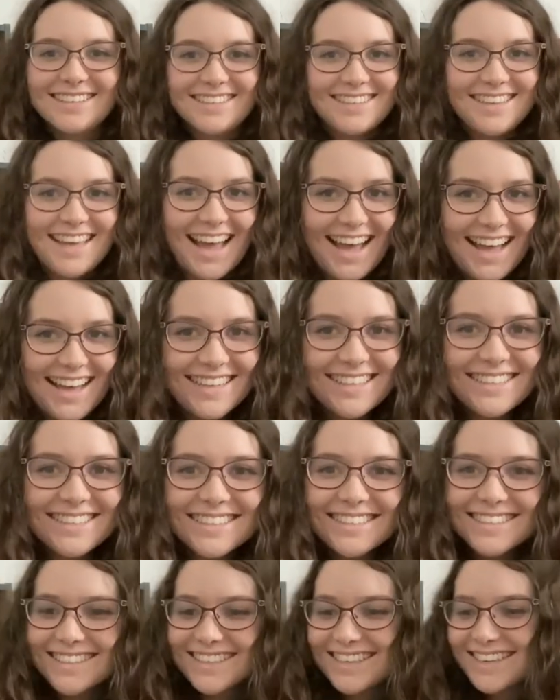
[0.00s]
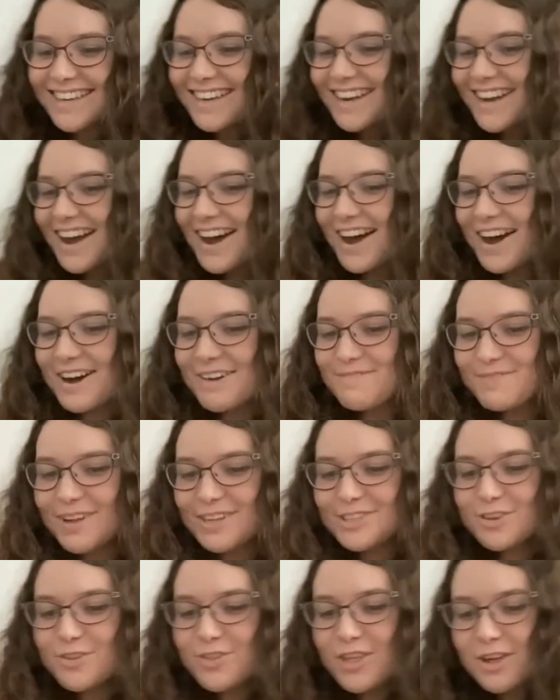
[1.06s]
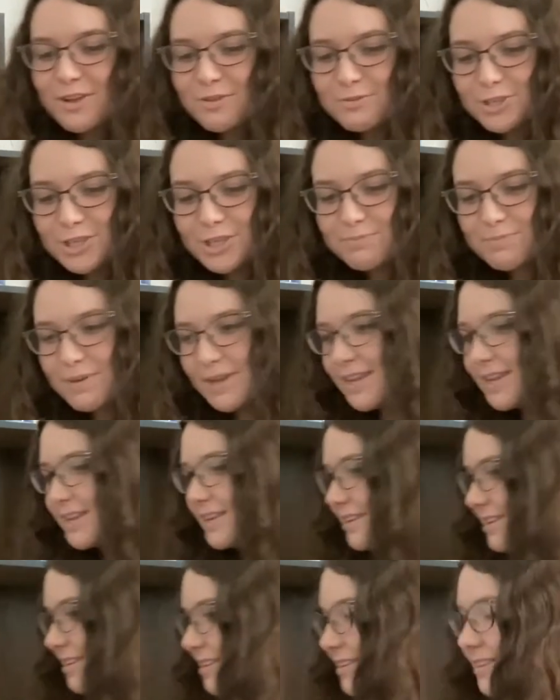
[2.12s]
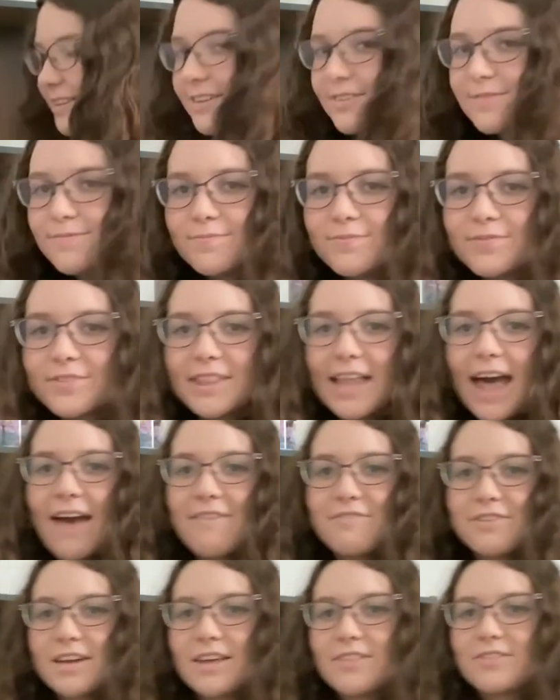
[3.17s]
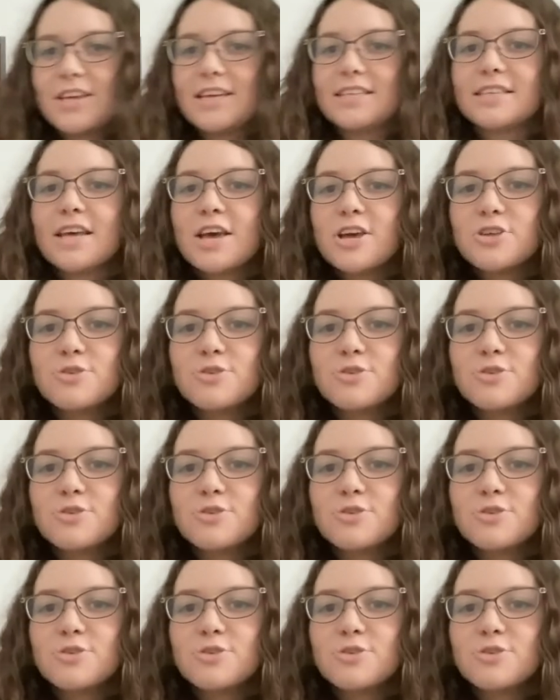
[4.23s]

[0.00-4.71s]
Yes. And so they'll just be laughing at this.